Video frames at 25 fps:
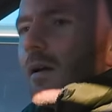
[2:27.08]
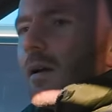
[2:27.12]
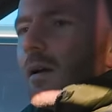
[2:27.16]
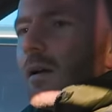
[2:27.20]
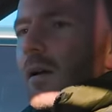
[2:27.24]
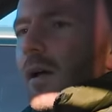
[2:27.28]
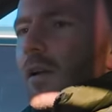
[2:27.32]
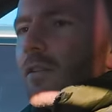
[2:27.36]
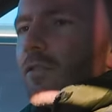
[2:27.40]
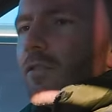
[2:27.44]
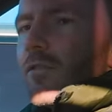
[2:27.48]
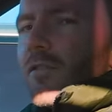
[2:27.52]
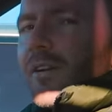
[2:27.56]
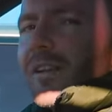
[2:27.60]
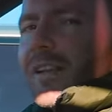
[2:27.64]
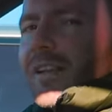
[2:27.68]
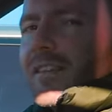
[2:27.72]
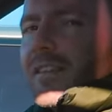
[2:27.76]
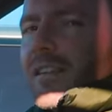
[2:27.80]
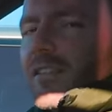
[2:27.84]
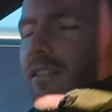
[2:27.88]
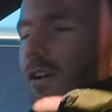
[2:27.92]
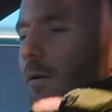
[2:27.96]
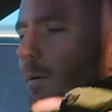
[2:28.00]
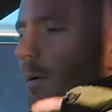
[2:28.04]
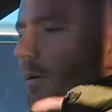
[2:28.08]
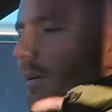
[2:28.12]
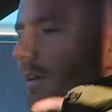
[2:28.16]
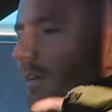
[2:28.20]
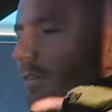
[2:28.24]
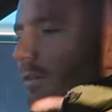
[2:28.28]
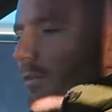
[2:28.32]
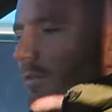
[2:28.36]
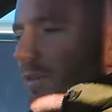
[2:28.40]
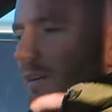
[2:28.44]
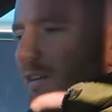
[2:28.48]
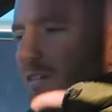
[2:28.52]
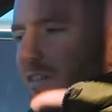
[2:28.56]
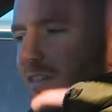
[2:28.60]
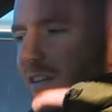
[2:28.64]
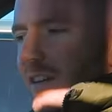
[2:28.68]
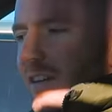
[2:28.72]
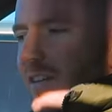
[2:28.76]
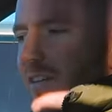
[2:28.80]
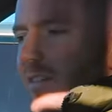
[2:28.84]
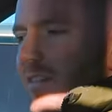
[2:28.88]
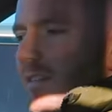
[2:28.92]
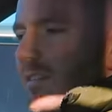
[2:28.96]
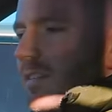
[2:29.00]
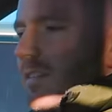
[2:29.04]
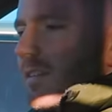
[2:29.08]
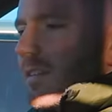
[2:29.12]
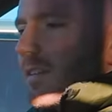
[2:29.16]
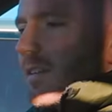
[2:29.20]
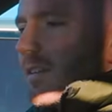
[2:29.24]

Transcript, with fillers: a nice 3-litre turbo diesel V6.